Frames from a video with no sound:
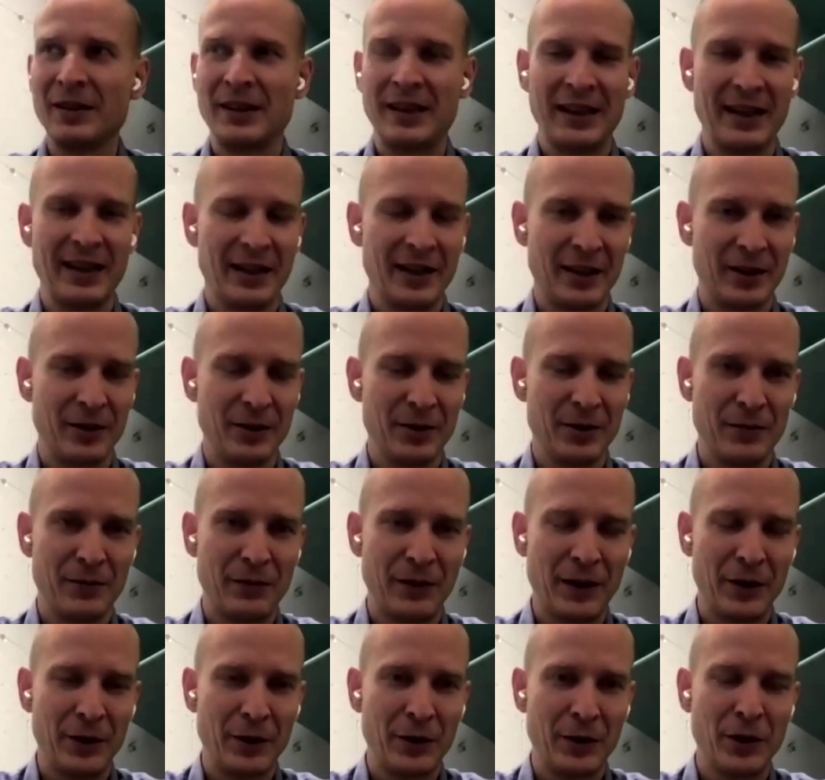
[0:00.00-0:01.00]
get a good
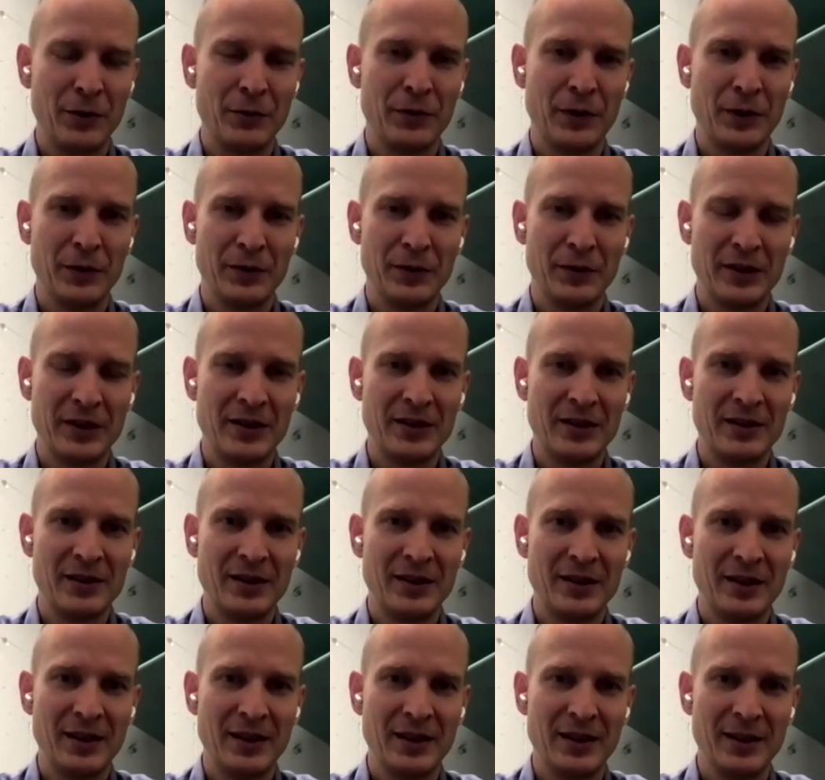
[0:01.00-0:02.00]
co-founder
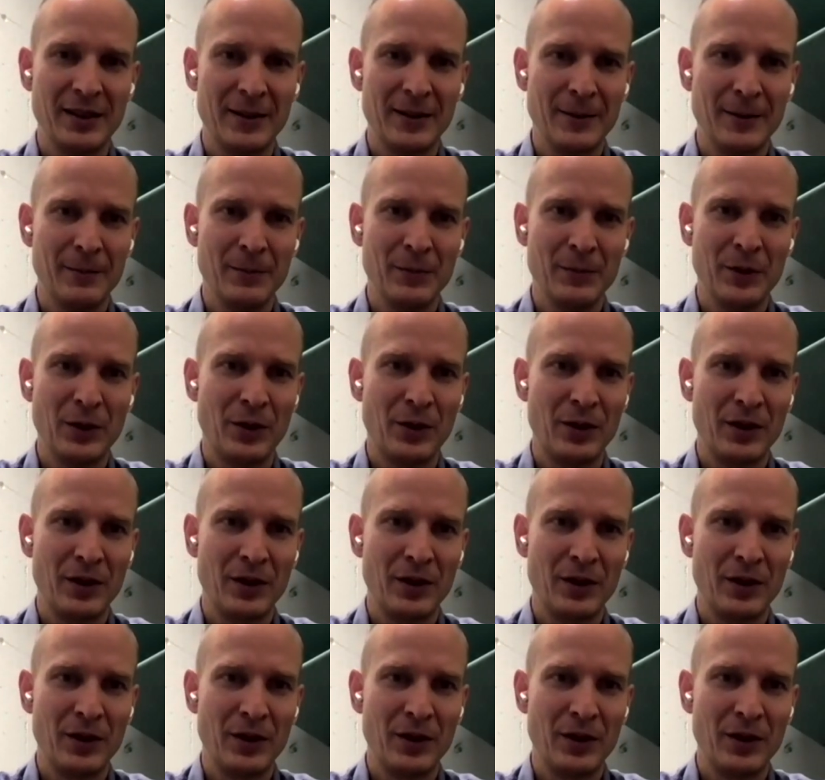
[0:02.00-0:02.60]
um,